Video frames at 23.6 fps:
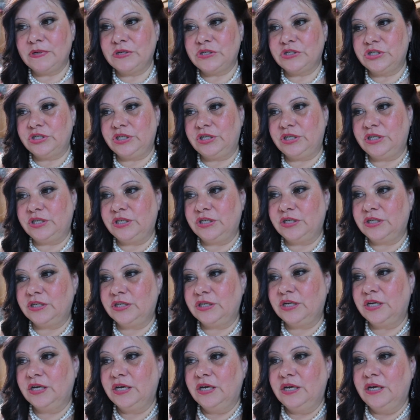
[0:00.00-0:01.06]

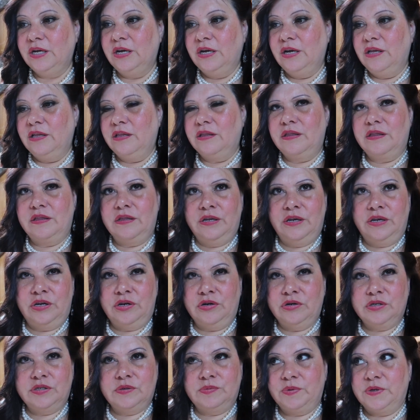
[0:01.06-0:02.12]
the
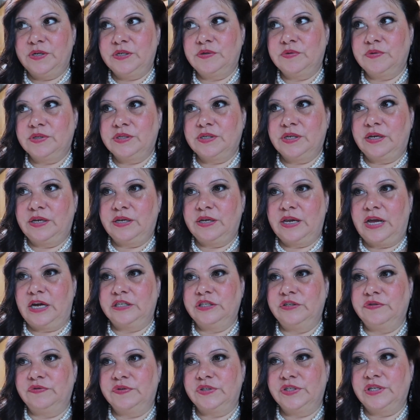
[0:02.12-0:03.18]
nearest place was like
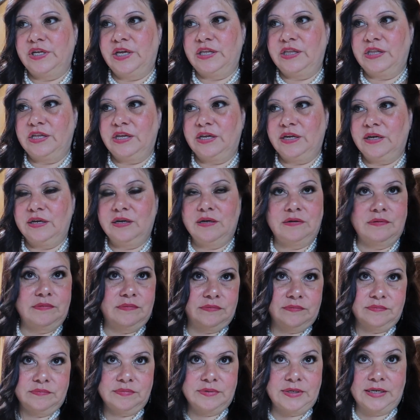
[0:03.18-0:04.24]
Nashville, I think,
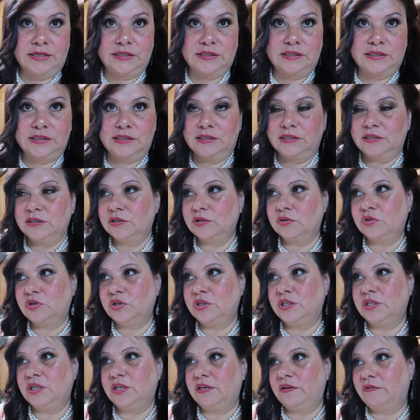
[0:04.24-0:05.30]
Tennessee. So
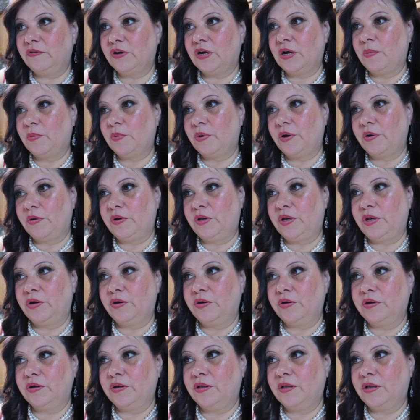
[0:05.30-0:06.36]
she didn't even come around
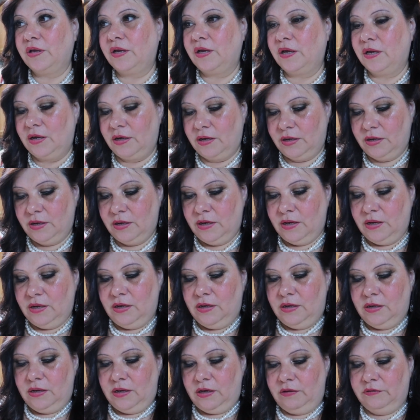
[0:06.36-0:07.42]
here. Like,
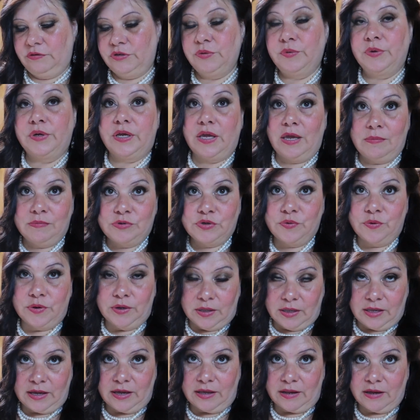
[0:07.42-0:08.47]
if she would have came to
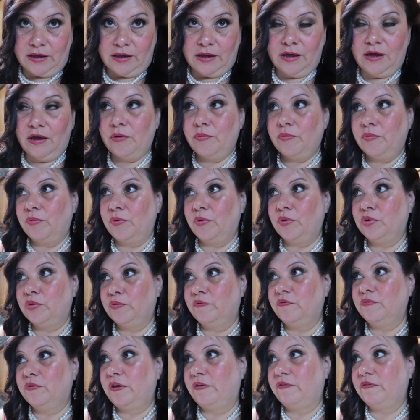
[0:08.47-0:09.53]
Atlanta, I would
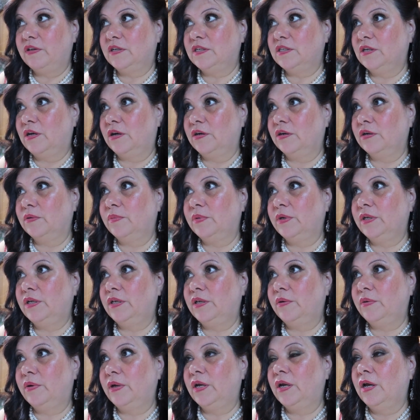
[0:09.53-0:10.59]
have definitely saw her. But
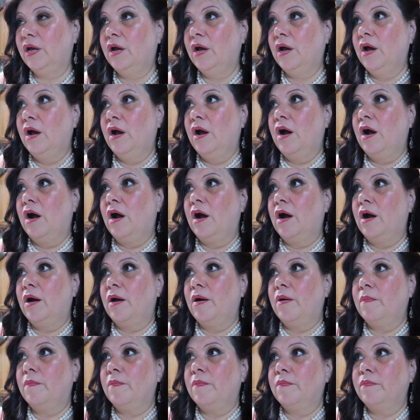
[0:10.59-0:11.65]
anyway,
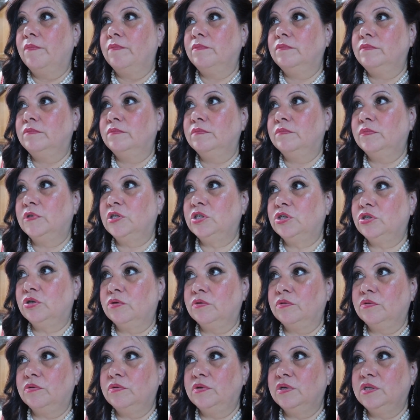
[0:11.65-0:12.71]
the
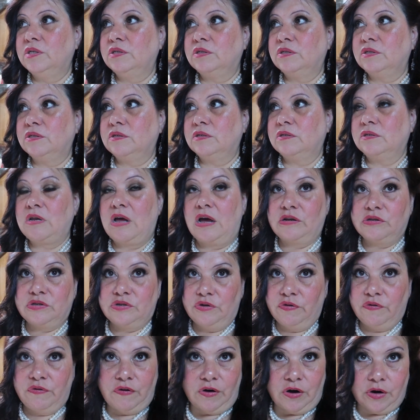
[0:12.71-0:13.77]
show is not
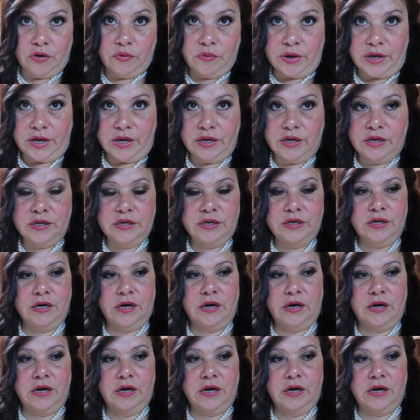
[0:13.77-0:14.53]
too far away,